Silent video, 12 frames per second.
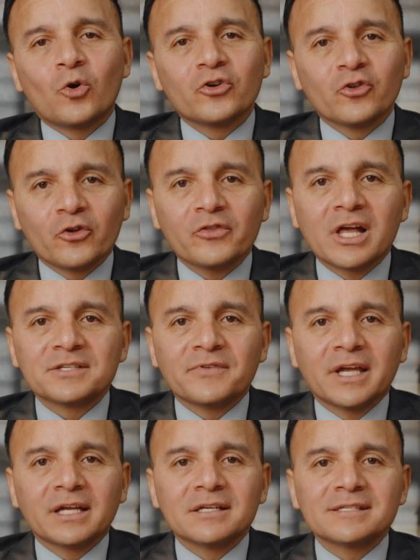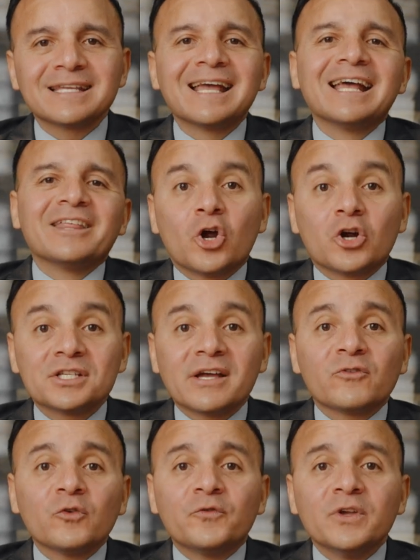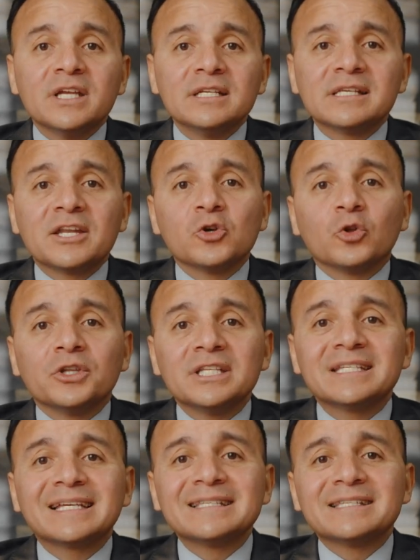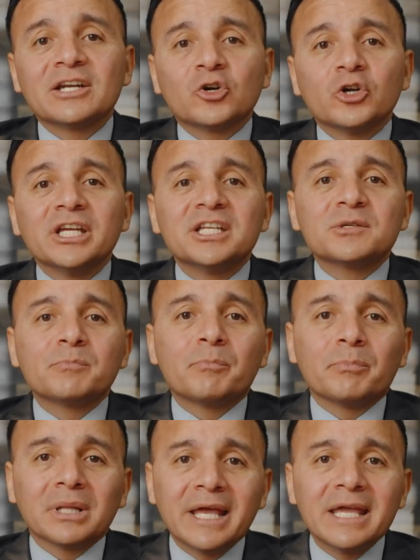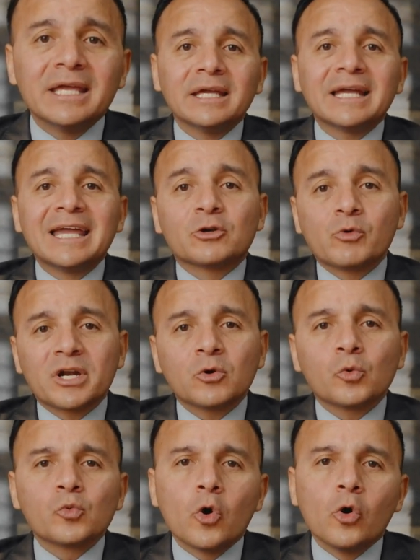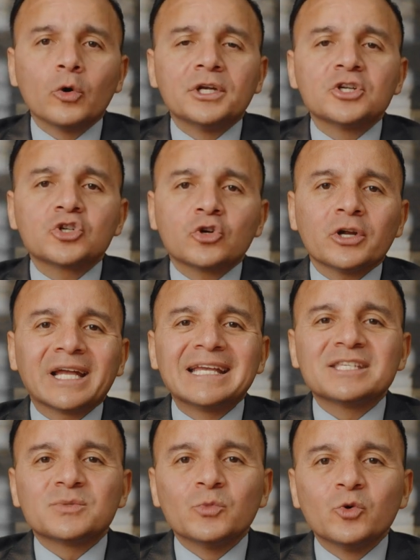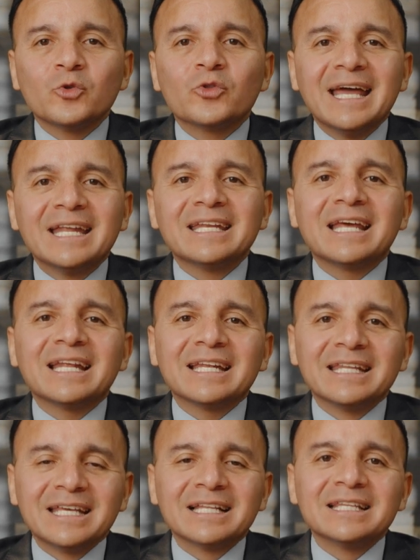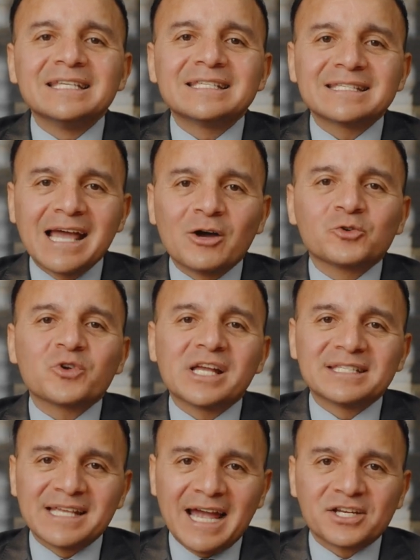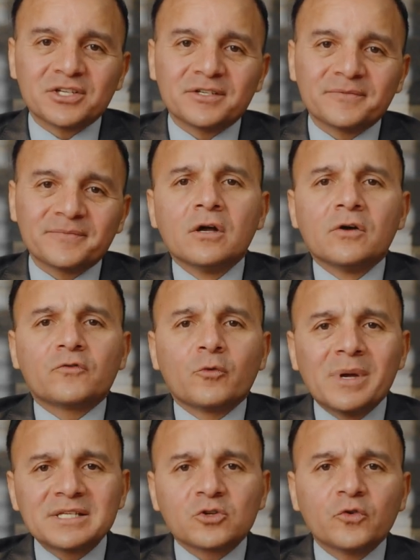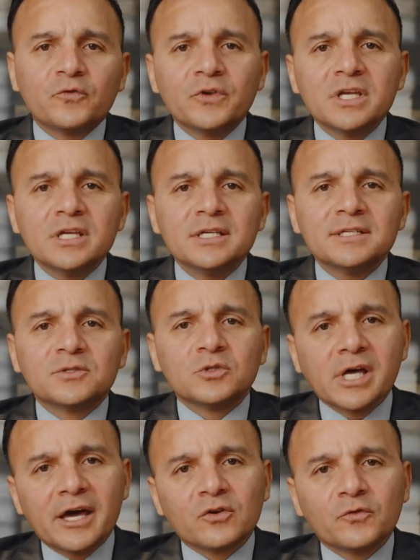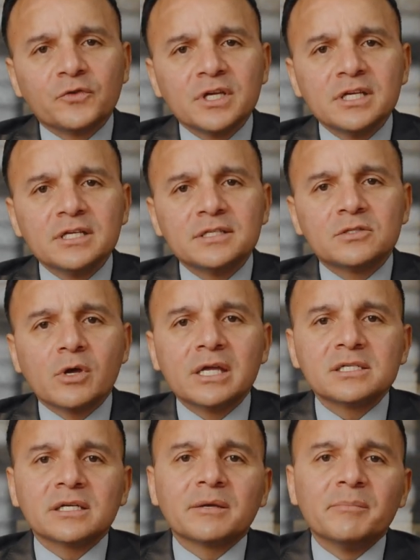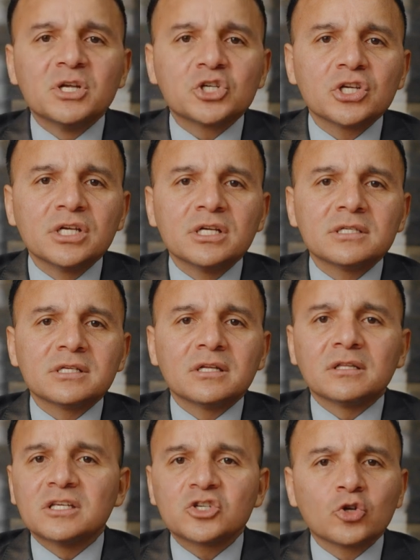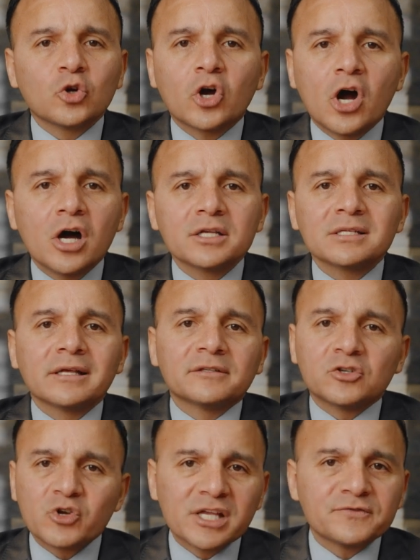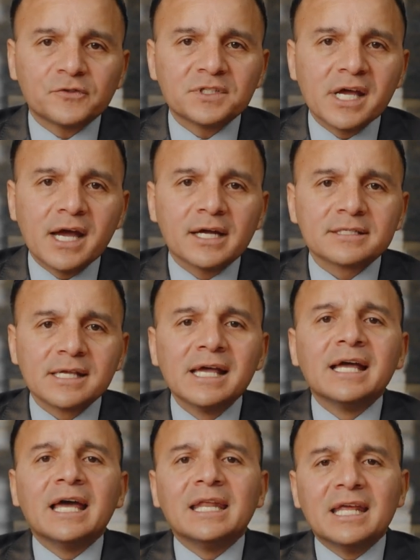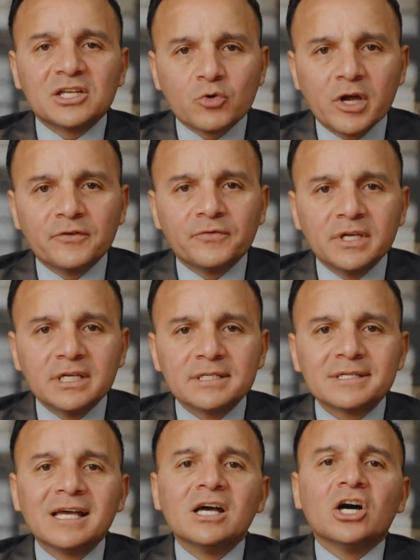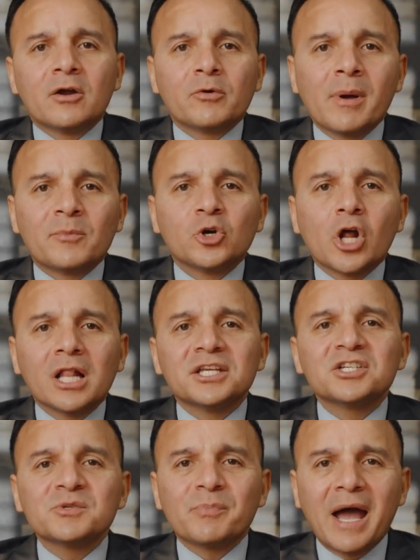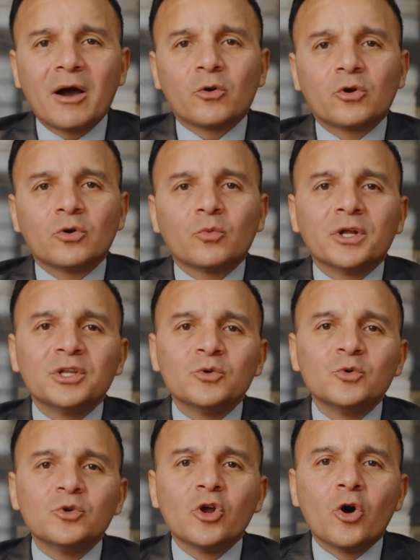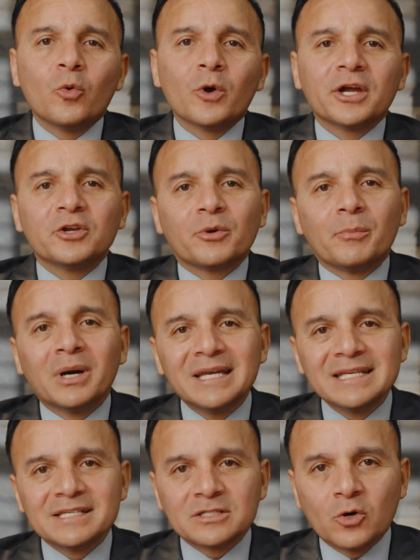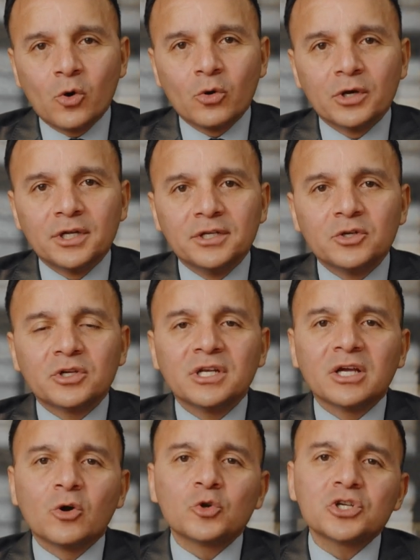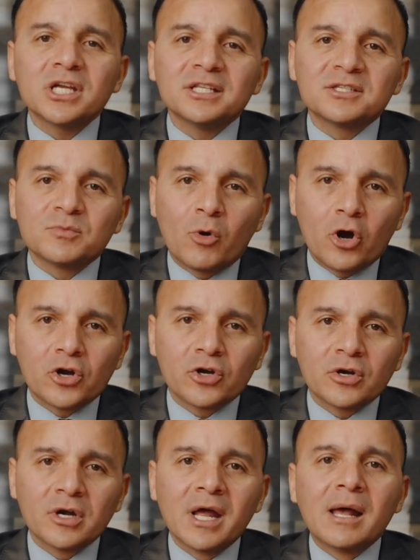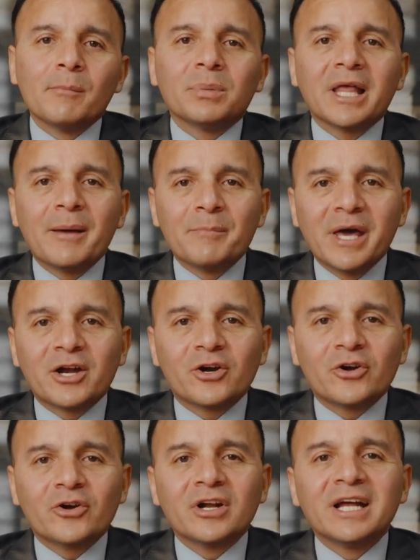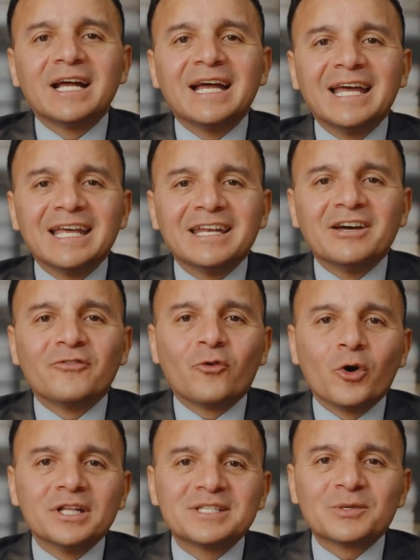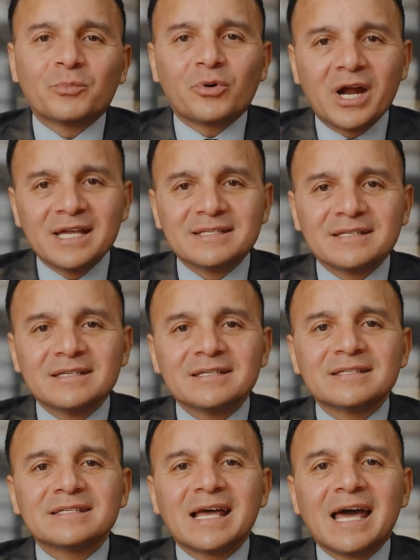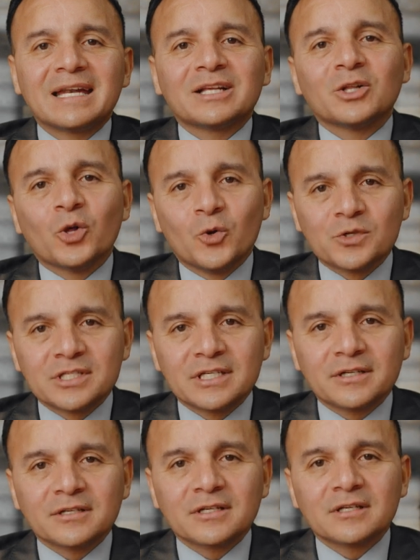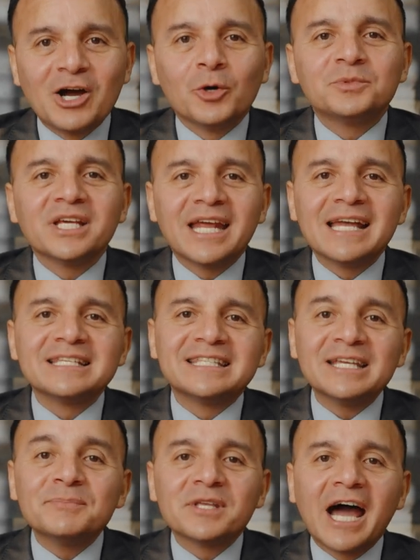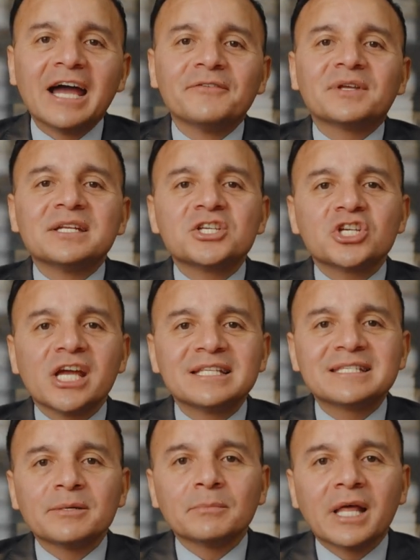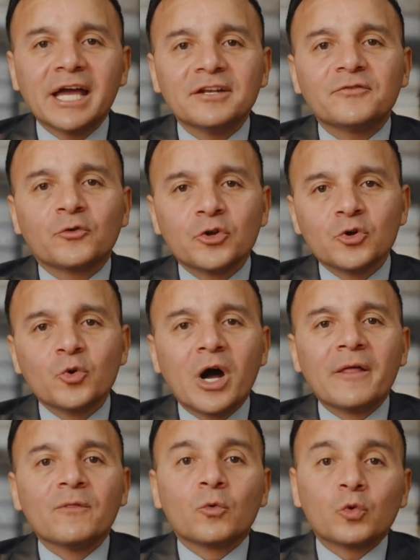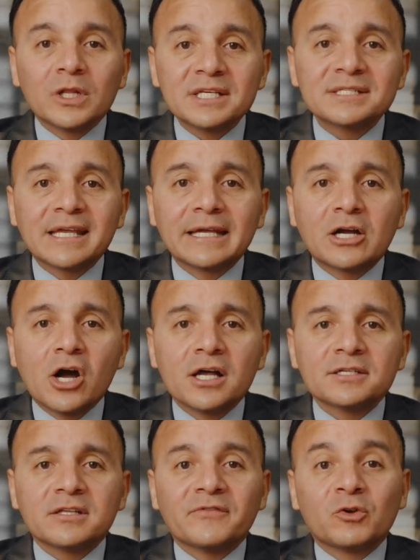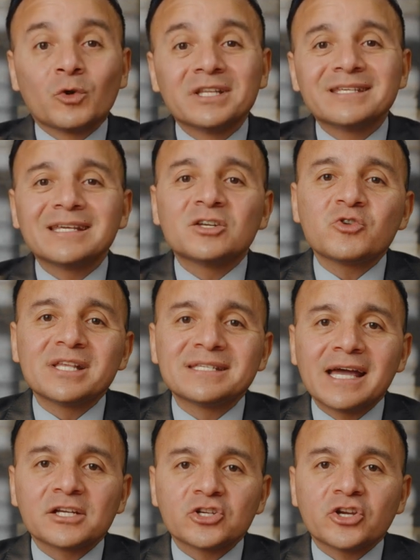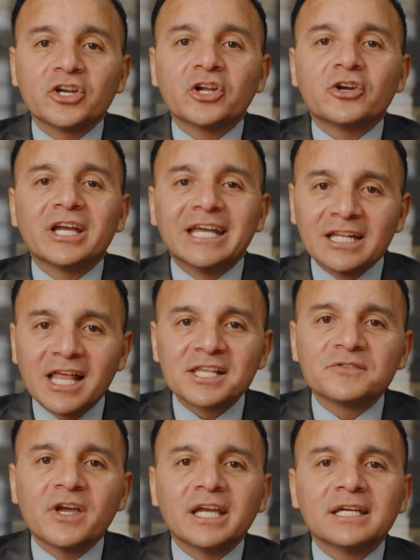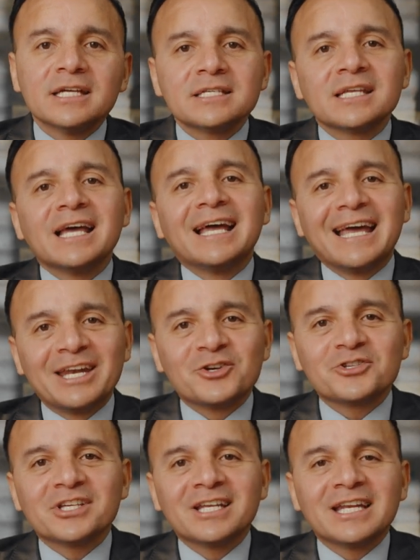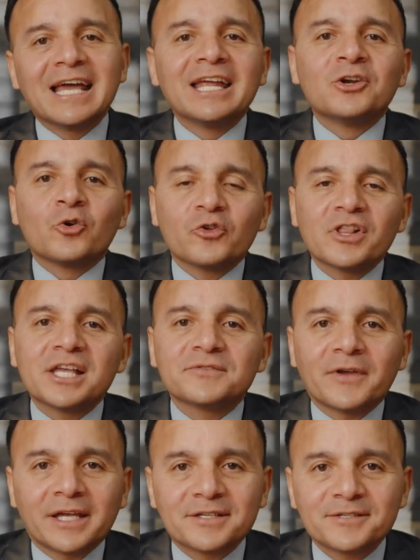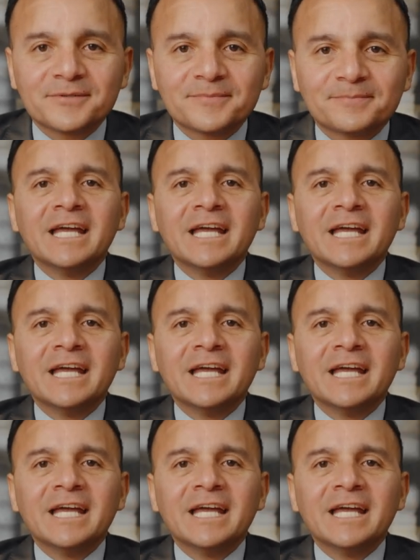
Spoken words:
or North Las Vegas, there are several fees that you'll need to consider, each playing a critical role in ensuring a smooth and legally sound transaction. From escrow fees to title fees to agent commissions and additional costs like the transfer tax and HOA fees. And remember, knowledge is power. When you know where your money is going, you can negotiate smarter, plan better, and avoid surprises at closing. I hope today's deep dive can shed some light for you on the real estate cost of a real estate transaction here in Las Vegas, Henderson, and North Las Vegas.